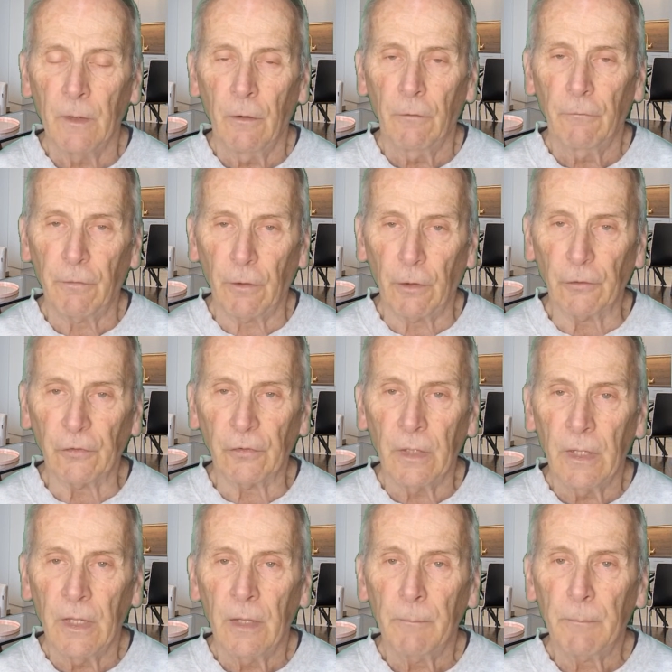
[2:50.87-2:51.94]
First,
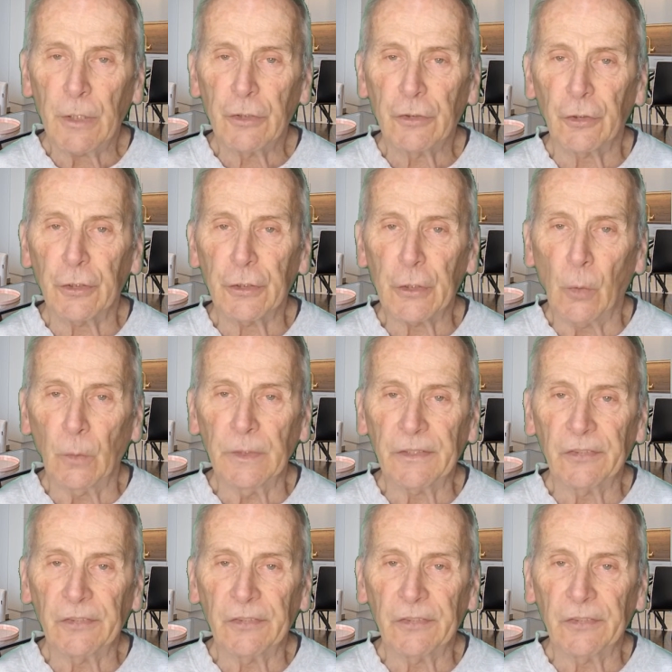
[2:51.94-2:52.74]
be sure you only